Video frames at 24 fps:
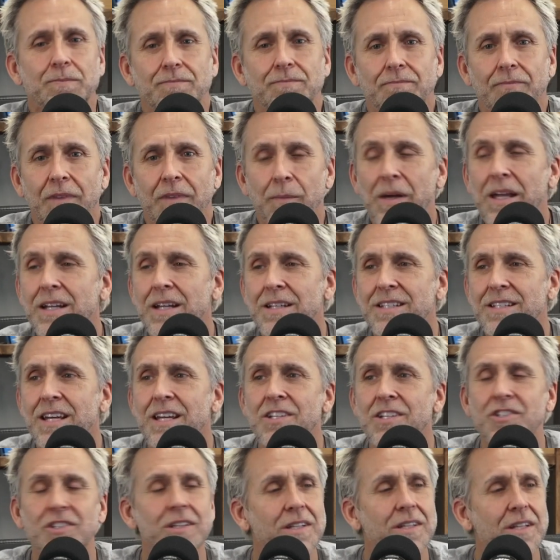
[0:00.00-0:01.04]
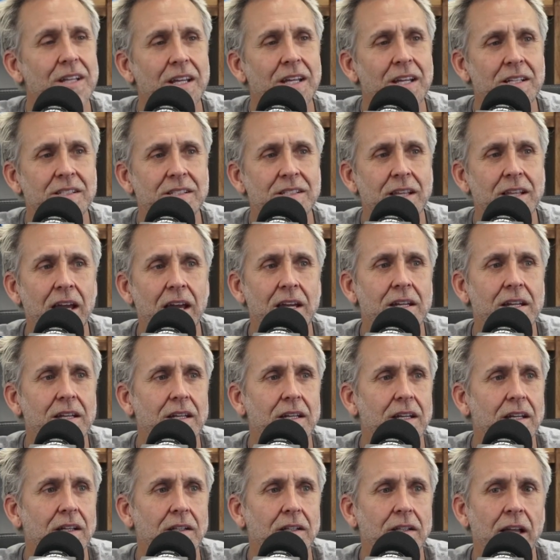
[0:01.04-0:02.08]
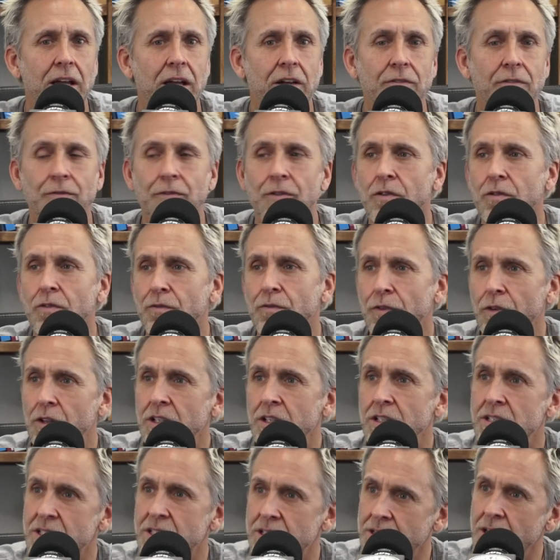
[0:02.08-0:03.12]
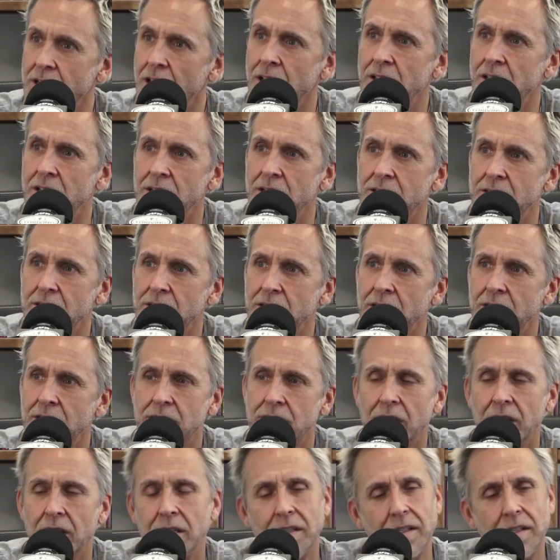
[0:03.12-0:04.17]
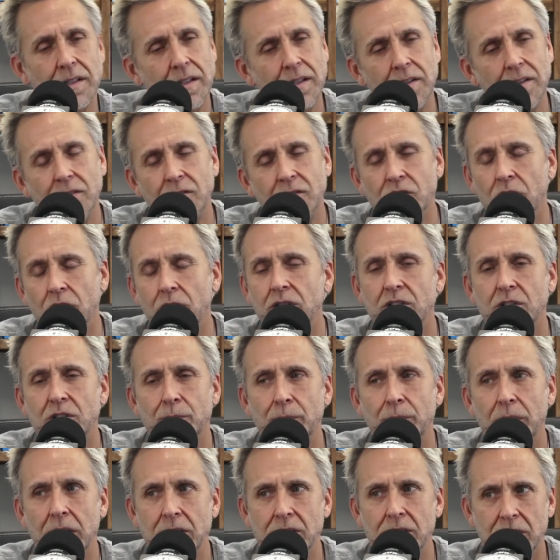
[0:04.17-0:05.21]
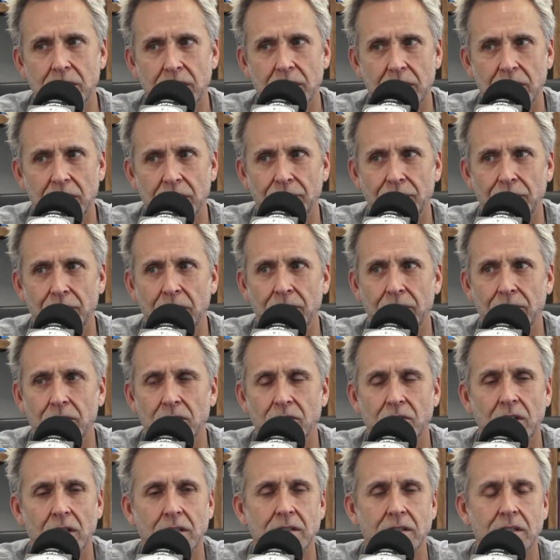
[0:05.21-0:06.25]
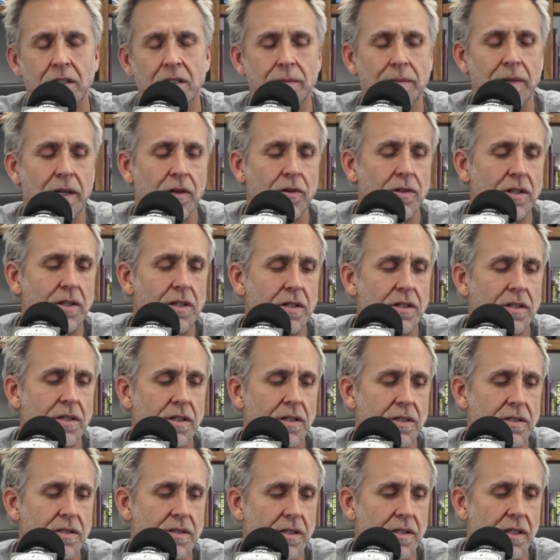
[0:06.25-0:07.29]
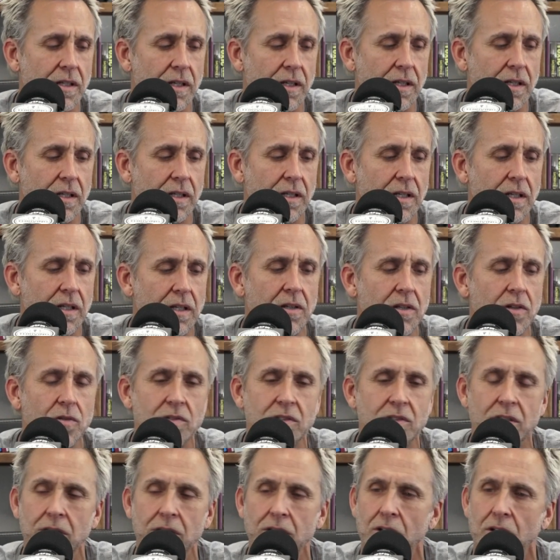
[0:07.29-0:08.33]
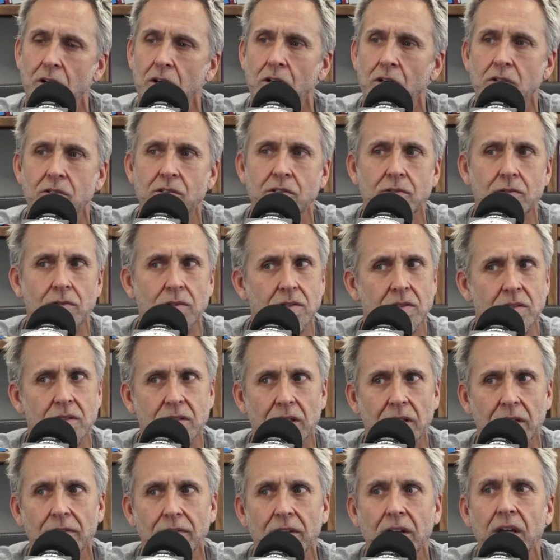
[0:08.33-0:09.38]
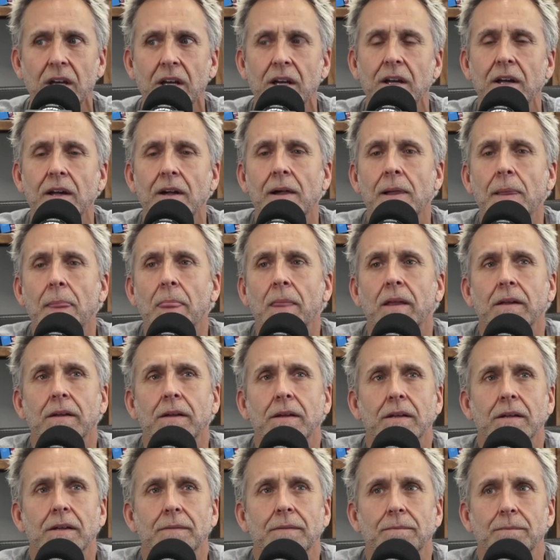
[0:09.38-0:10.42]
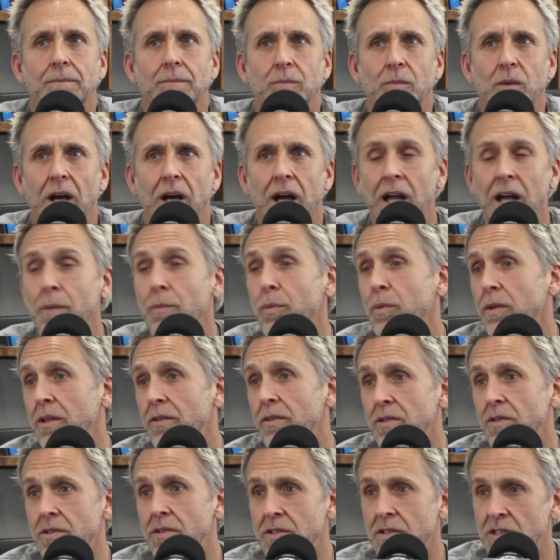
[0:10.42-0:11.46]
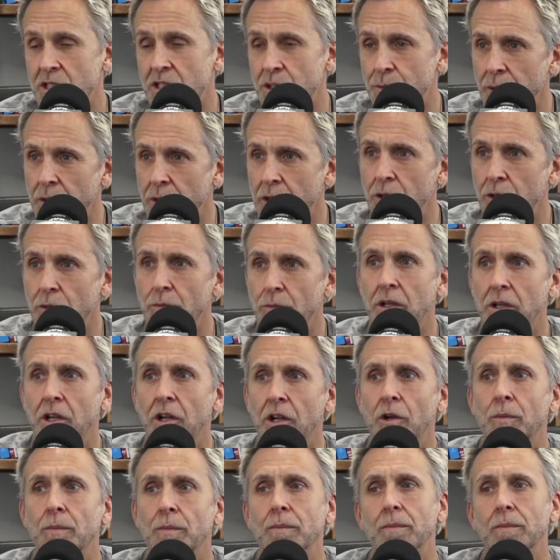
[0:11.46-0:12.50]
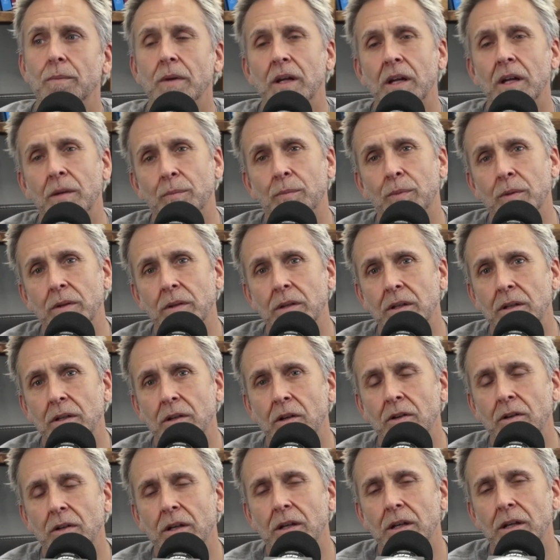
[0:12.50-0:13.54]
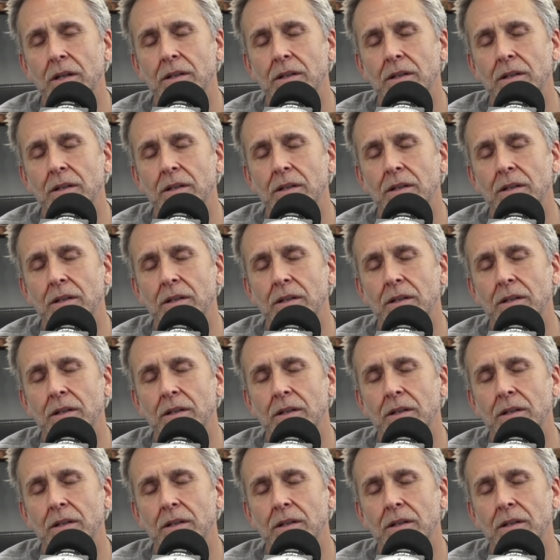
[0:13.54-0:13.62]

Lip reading: meditation is like for these studies, it's like Joe Dispenza, if you haven't checked him out, he goes into all sorts of stuff. I believe there's a spirit realm. Let me see.